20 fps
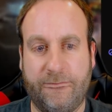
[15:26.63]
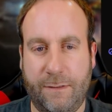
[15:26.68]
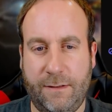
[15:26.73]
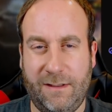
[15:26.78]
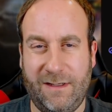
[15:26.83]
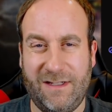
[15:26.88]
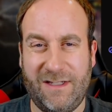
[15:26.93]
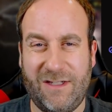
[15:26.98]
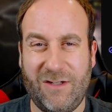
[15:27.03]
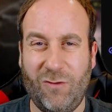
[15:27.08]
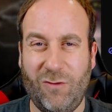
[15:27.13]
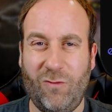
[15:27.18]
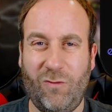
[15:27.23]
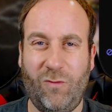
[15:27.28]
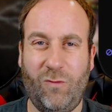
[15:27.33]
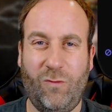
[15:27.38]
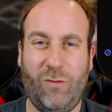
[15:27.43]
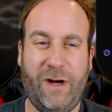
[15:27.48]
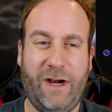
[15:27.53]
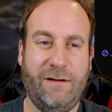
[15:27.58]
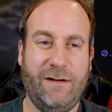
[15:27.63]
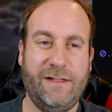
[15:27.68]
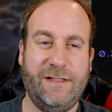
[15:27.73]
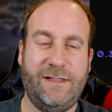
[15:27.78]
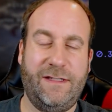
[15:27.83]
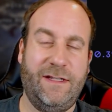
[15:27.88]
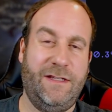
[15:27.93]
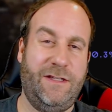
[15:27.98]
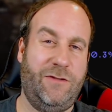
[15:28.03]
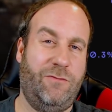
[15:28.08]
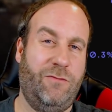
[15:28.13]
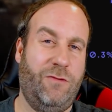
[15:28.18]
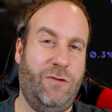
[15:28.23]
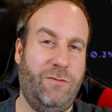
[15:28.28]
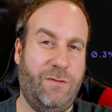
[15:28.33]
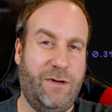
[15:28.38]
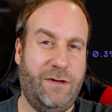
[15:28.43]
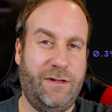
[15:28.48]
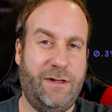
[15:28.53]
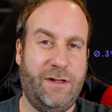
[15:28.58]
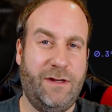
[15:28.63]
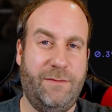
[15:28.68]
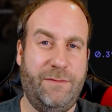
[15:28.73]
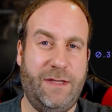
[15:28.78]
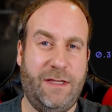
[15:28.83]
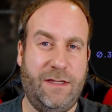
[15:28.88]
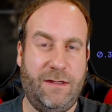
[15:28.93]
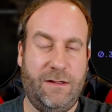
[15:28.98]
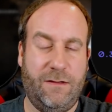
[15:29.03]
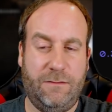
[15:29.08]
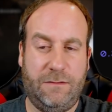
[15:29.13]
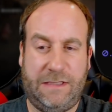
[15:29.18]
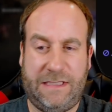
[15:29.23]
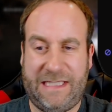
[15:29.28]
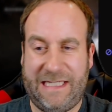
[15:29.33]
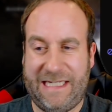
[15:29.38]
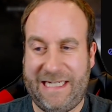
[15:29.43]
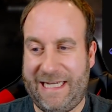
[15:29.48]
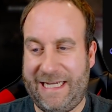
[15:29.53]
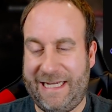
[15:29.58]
So where is this rune word going to be used?